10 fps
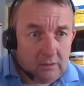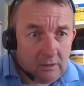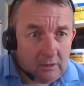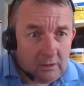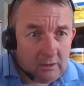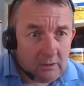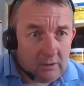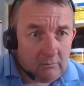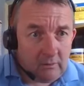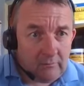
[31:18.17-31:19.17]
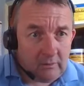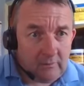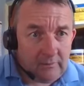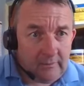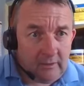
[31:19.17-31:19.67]
What have we
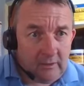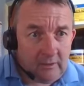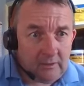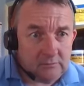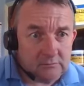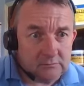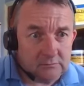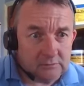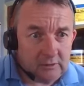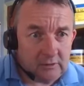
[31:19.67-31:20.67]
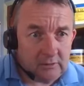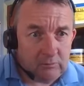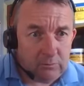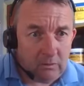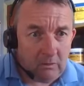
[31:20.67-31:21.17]
got there?
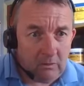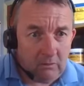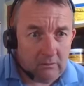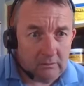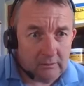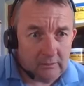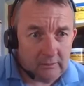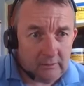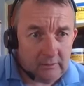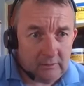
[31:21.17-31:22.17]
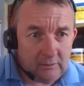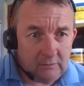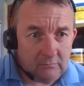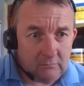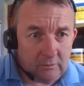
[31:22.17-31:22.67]
Paul,
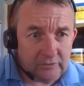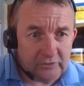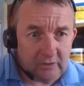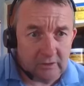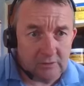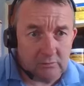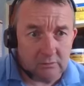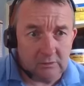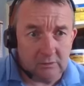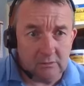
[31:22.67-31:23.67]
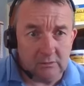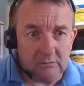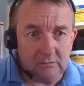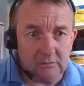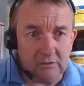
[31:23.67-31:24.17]
what size would you
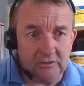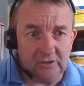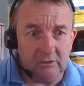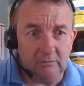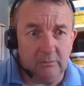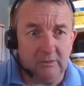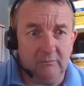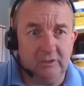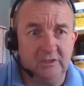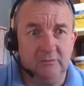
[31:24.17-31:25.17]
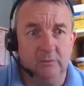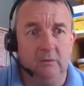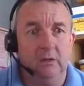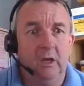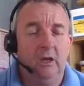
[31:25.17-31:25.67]
consider being
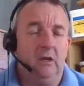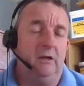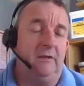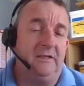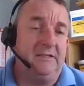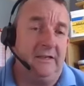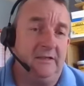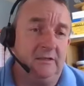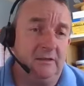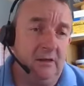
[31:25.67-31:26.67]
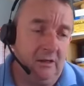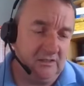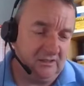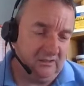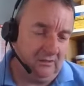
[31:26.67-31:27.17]
reasonable? Is that in
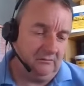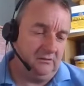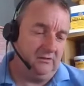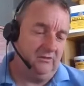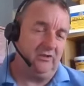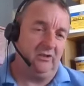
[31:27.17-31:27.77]
regards to site